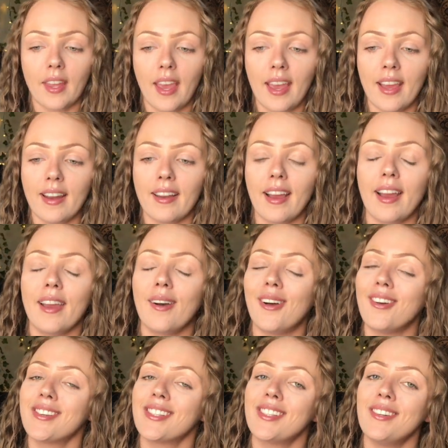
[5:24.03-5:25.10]
And I
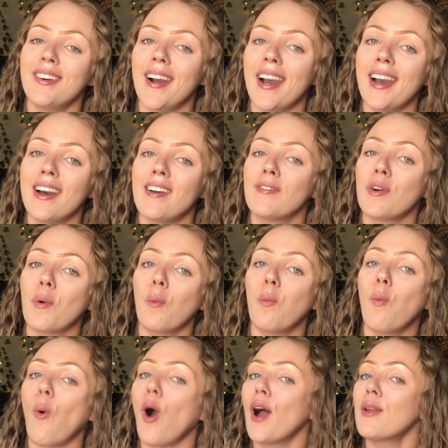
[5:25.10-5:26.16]
also have
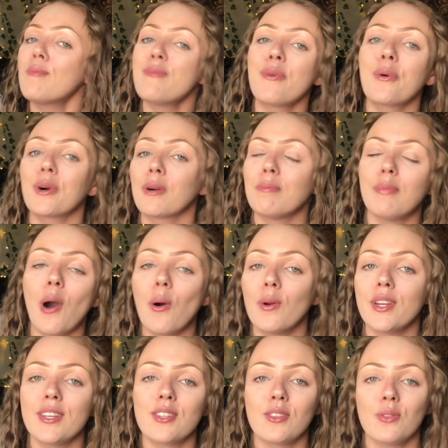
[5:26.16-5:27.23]
one more
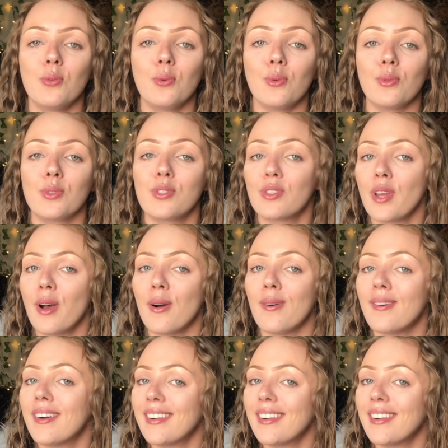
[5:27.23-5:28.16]
bonus tool. So